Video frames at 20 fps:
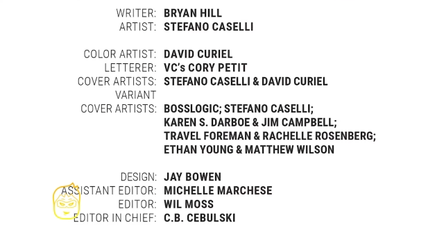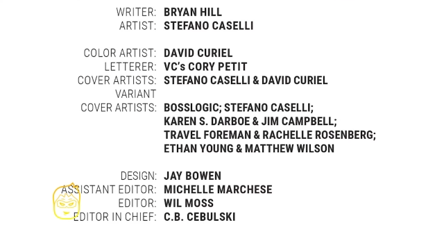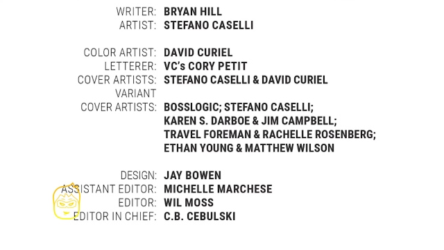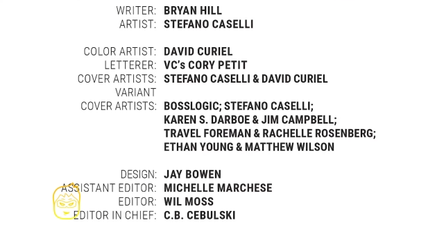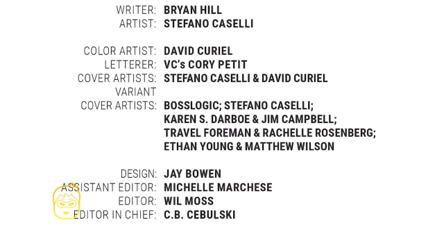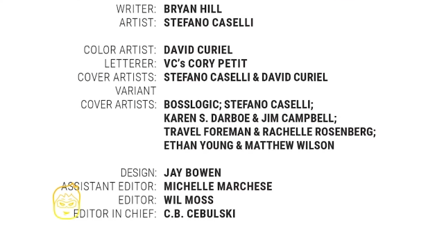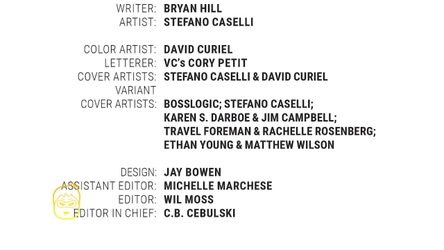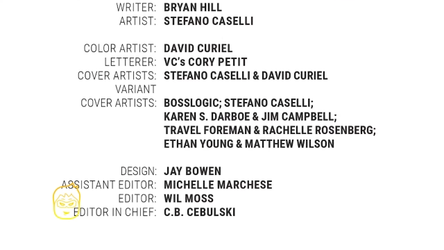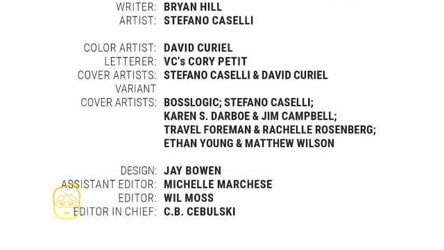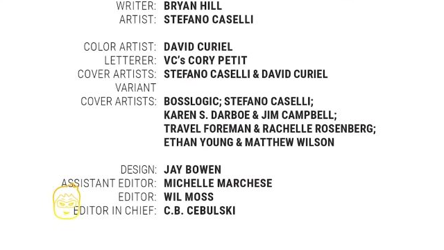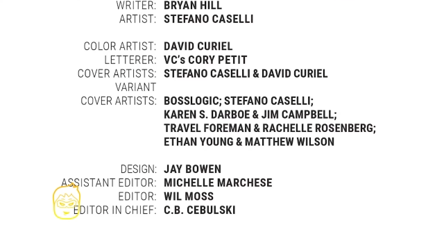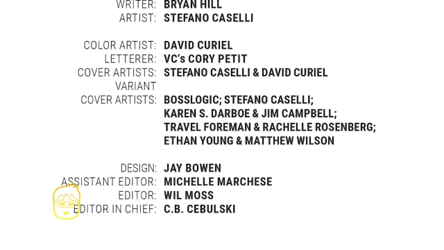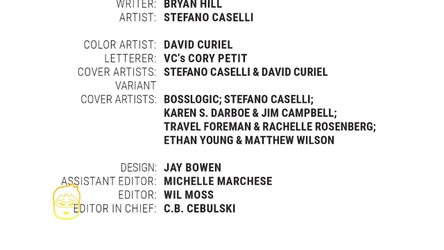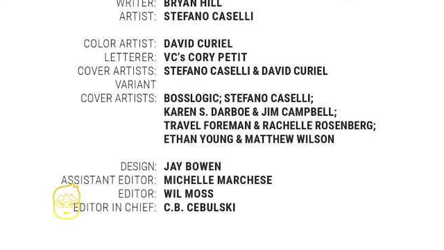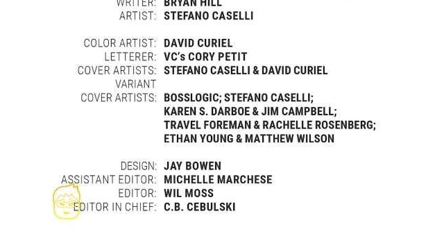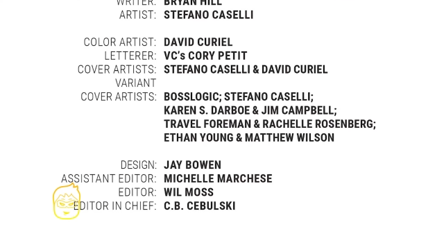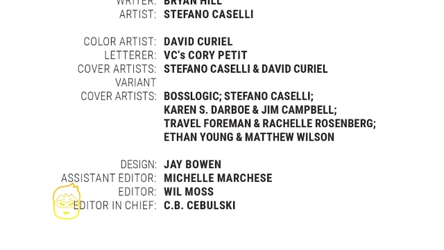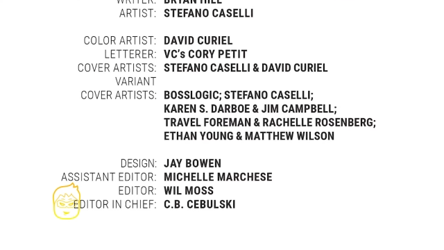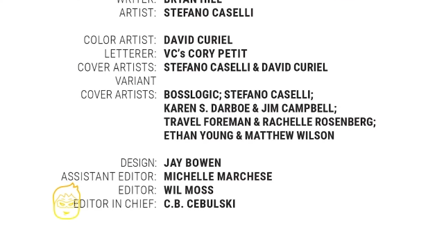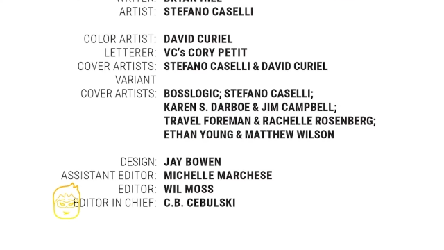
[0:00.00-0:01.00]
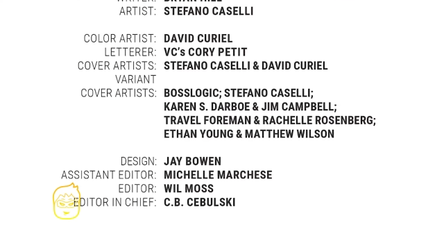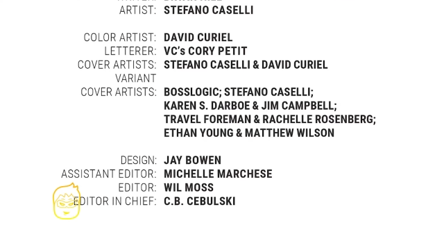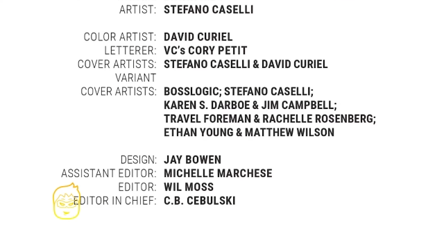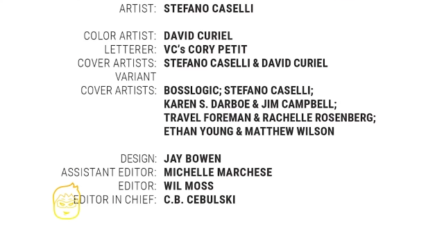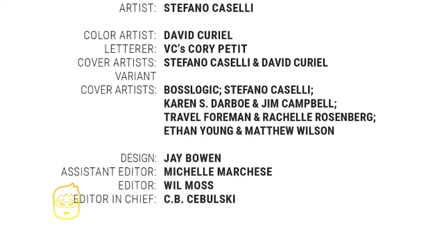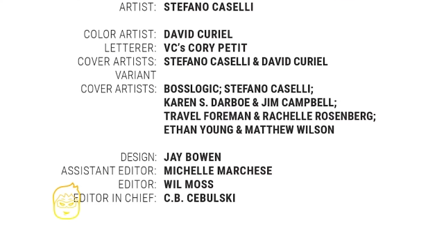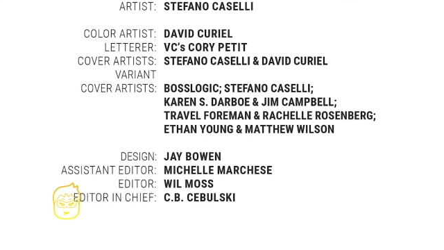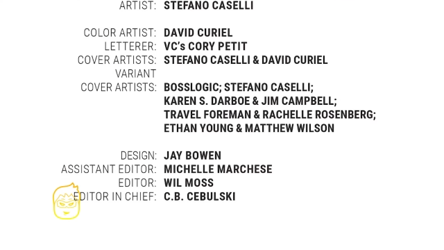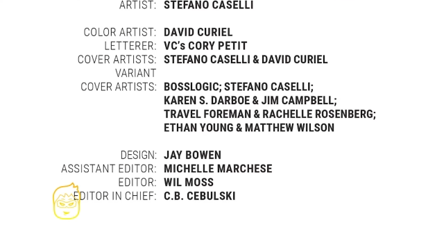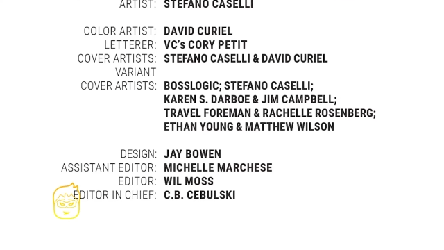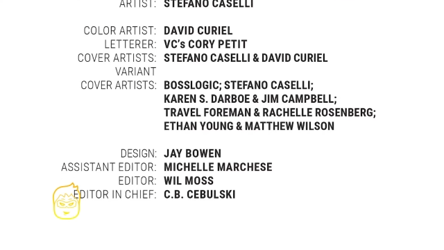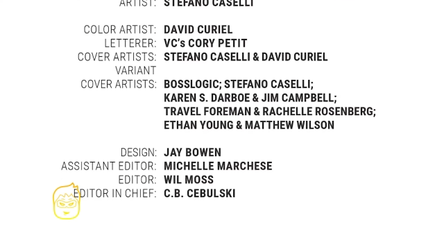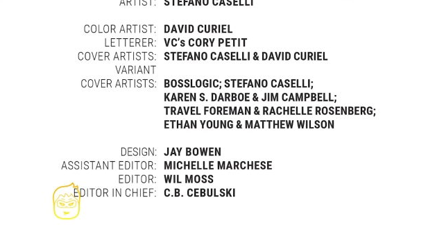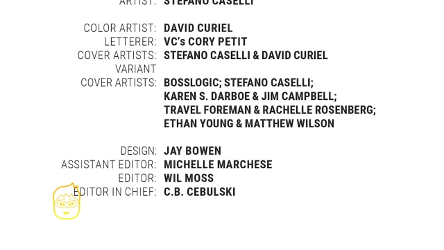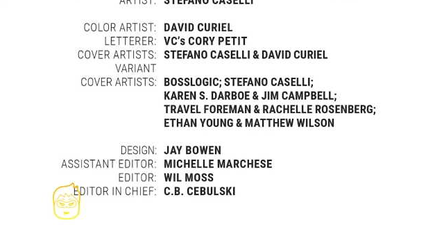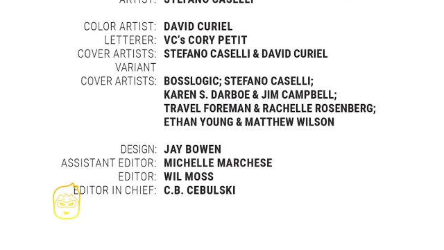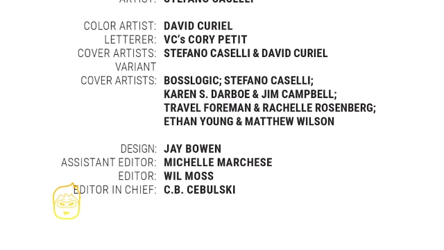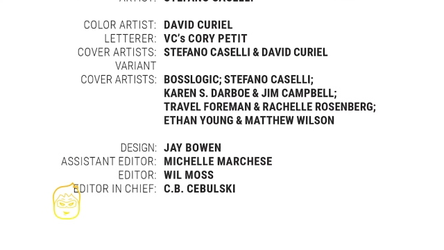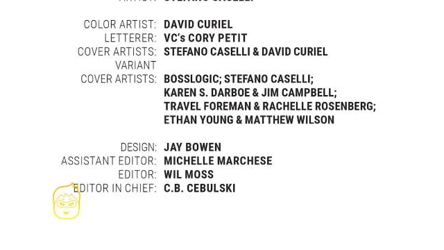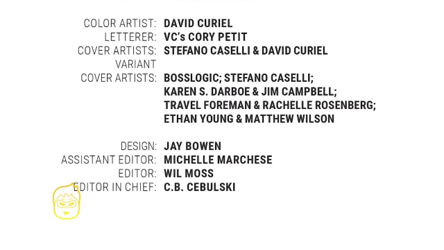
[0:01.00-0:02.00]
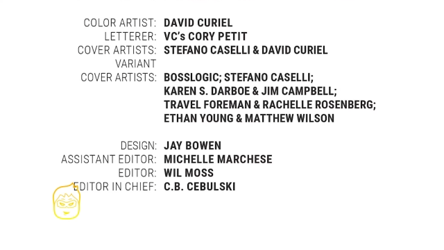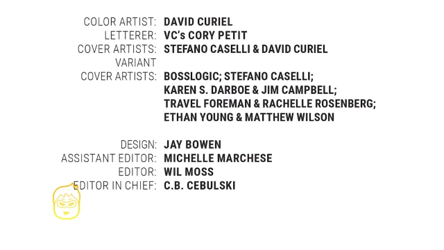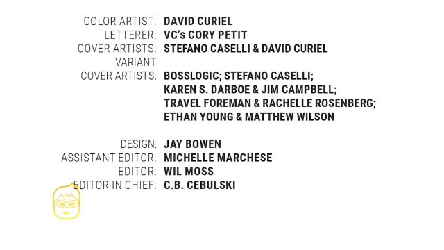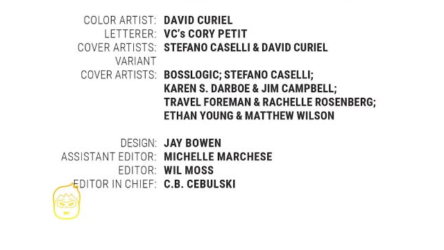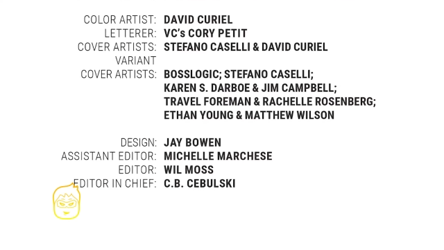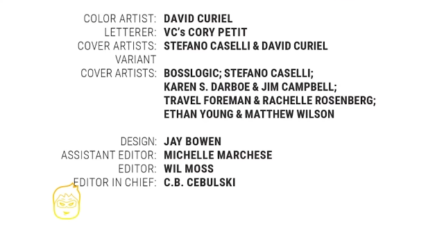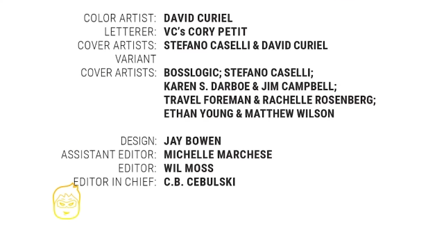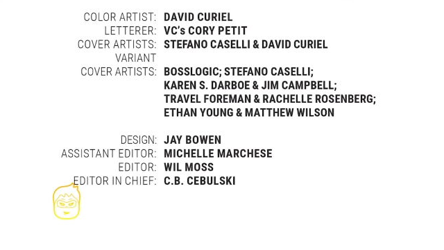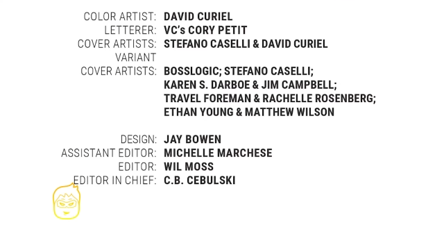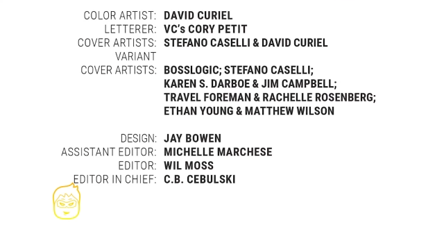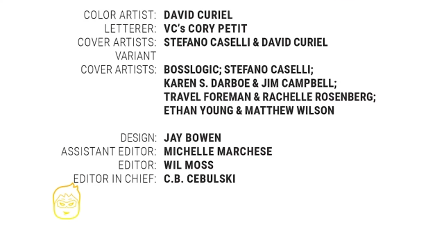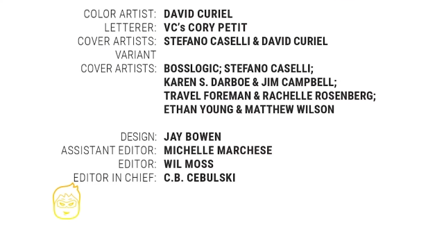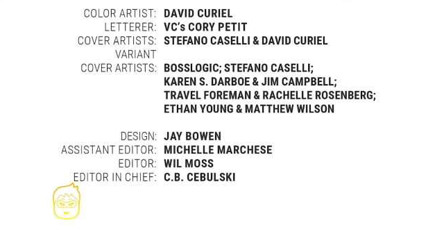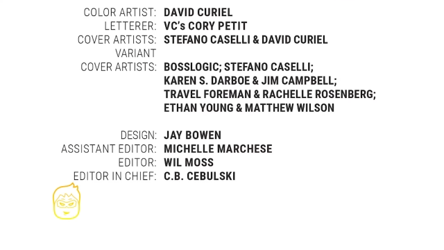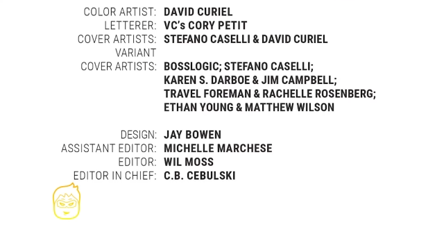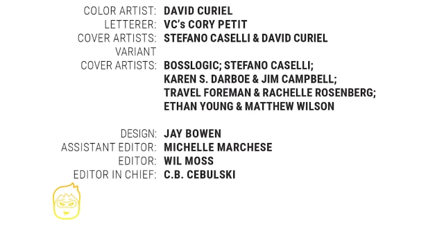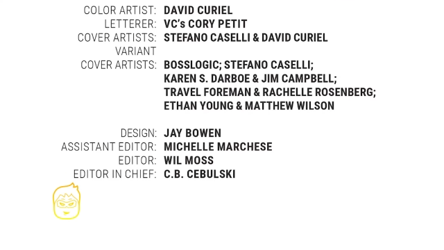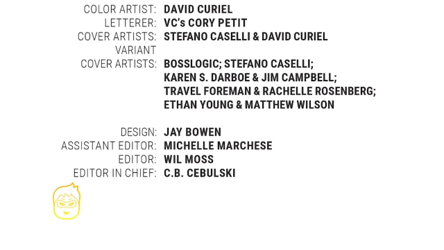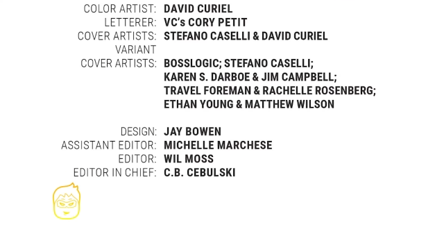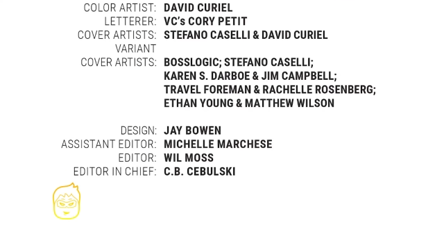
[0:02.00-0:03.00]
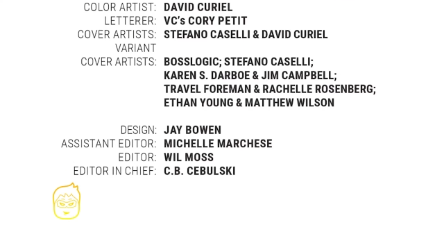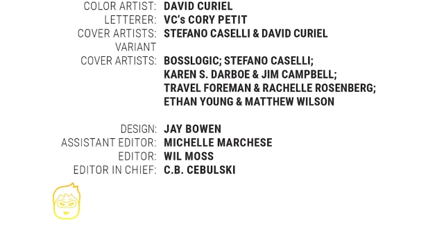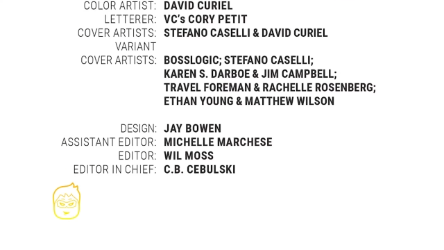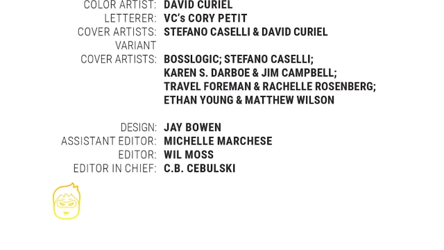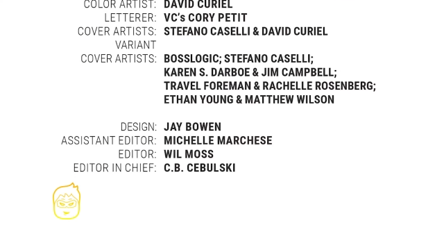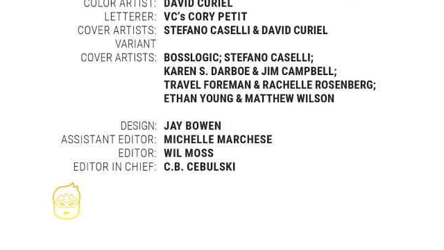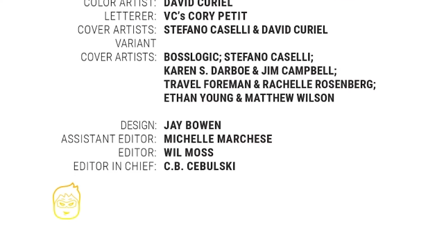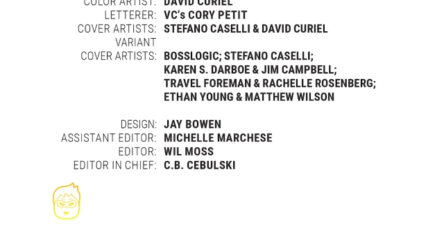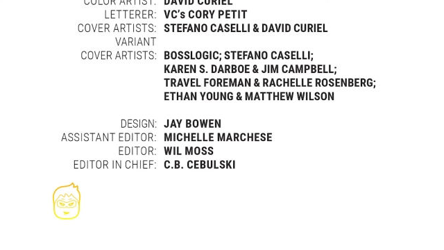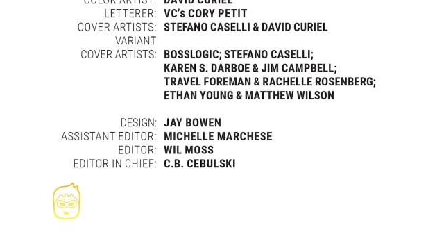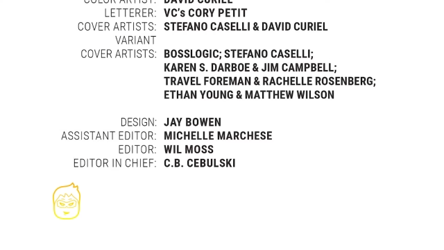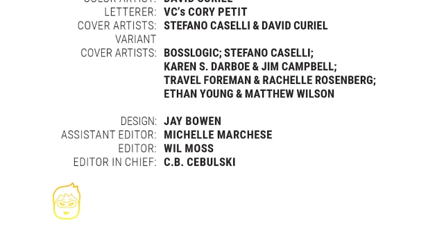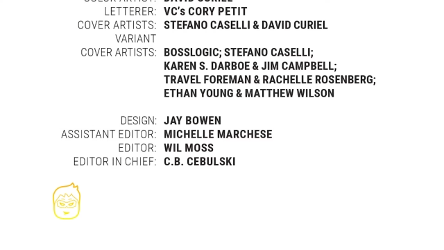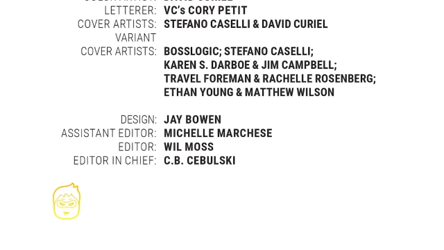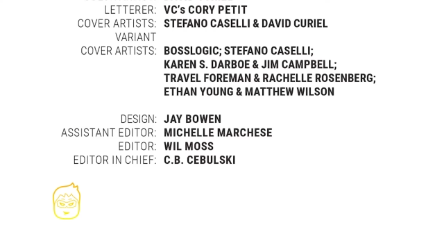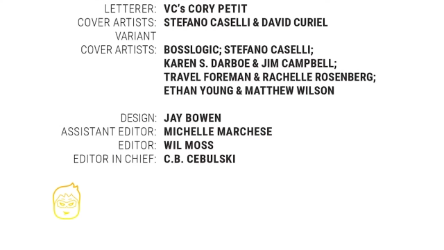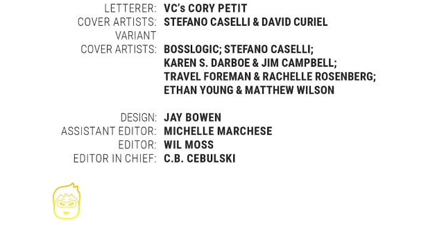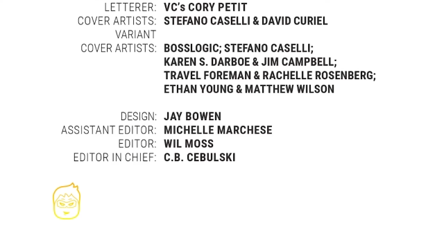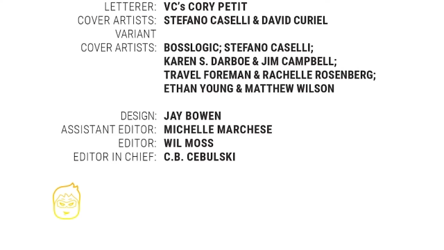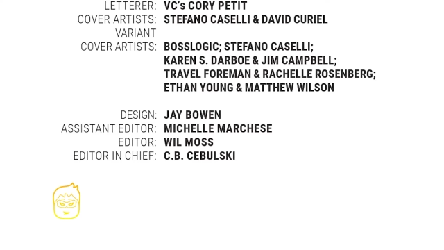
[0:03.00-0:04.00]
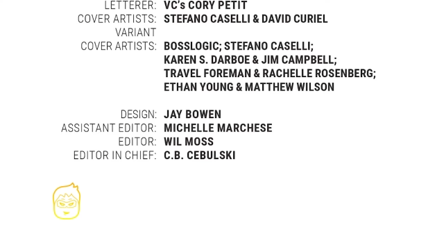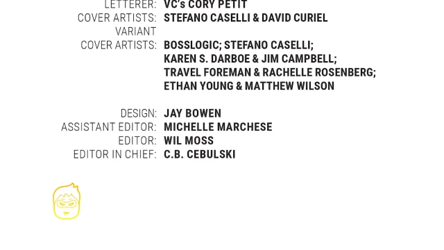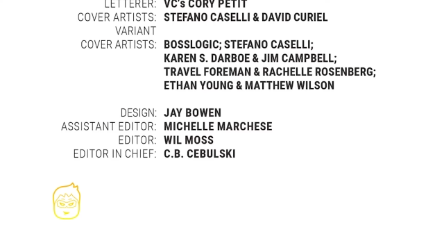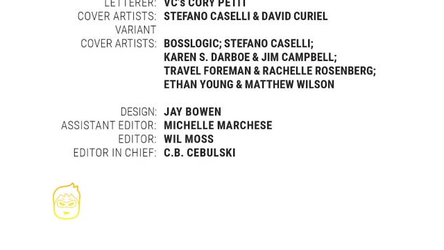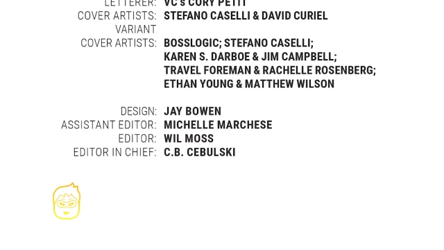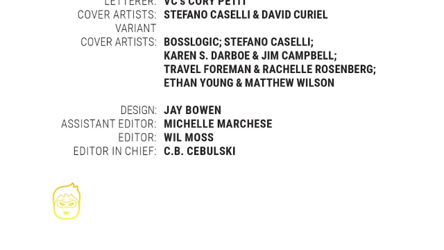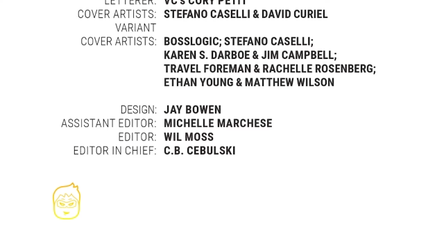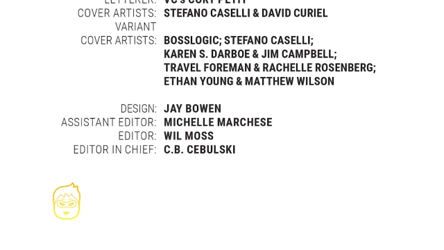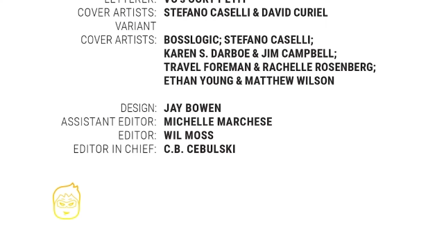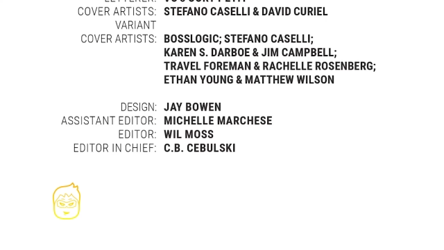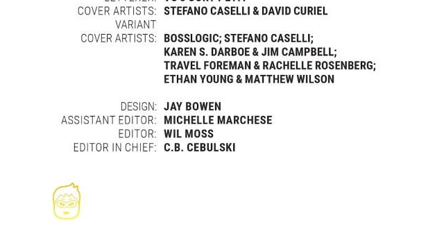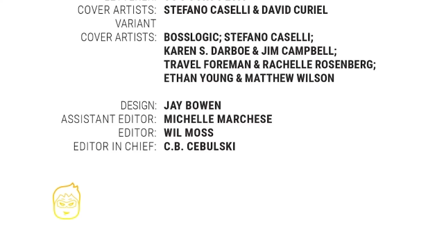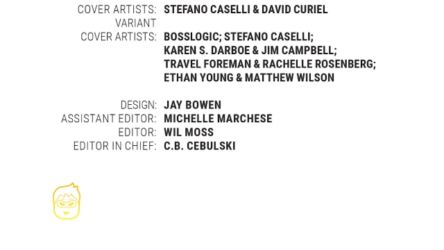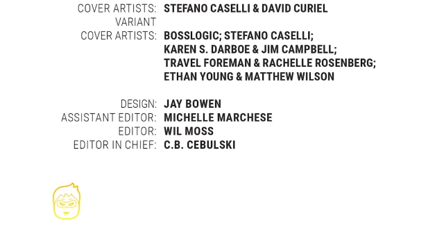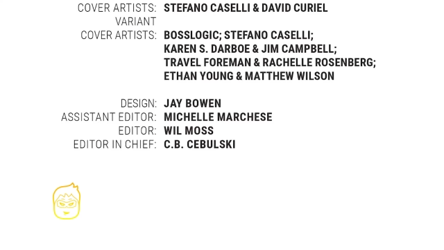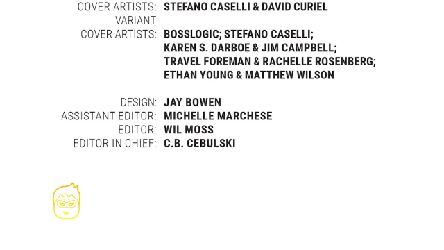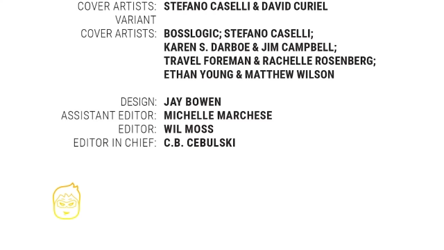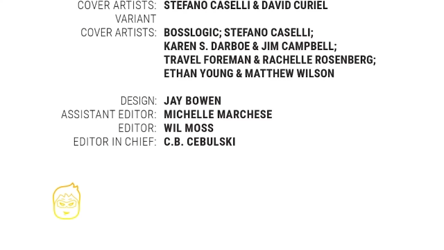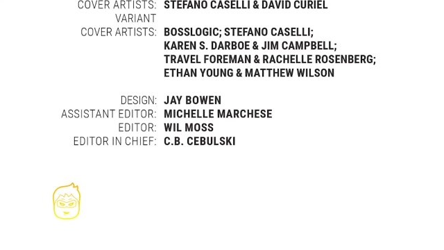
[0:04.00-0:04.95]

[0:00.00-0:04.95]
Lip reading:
(no speaker visible)